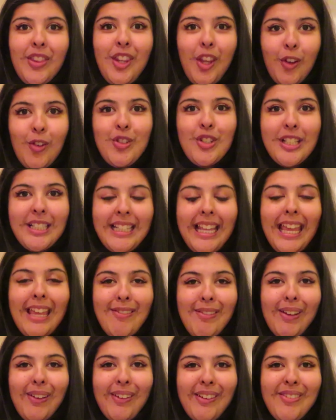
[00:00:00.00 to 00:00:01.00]
You just
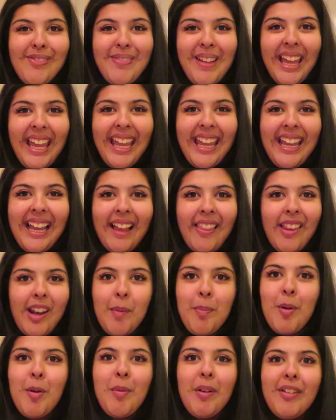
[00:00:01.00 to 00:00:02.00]
leave it with me. And then
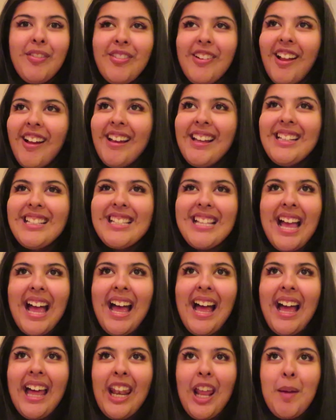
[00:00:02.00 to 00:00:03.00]
I booked my flights
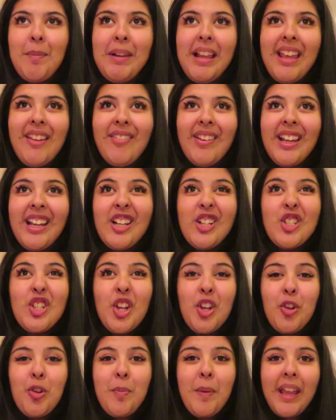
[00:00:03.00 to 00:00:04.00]
and I'm leaving at
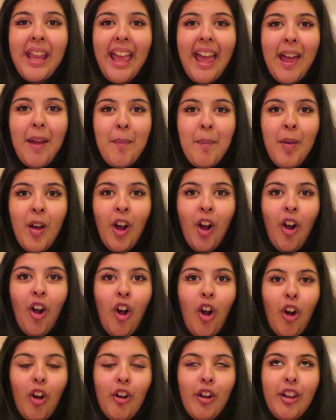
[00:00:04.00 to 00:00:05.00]
2 p.m.
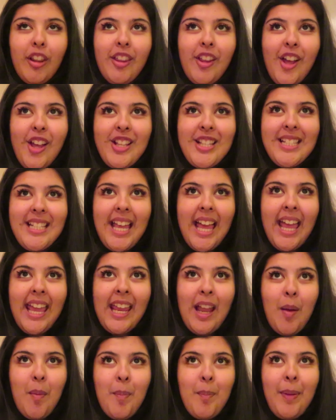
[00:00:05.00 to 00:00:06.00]
on
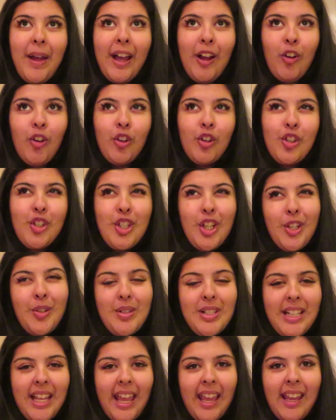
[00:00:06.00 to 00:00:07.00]
Thursday and back on
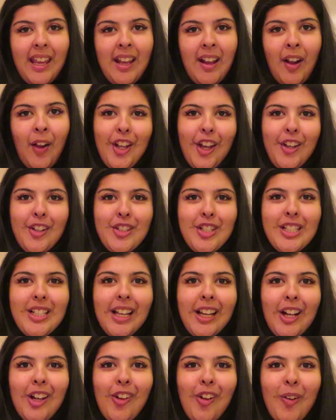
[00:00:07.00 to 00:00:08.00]
Tuesday. So just
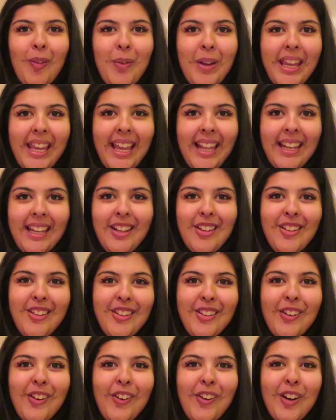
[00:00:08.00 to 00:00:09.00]
like a long weekend in New
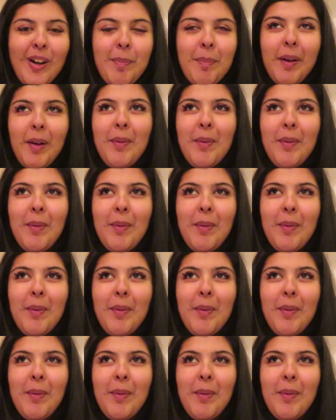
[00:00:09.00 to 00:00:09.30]
York.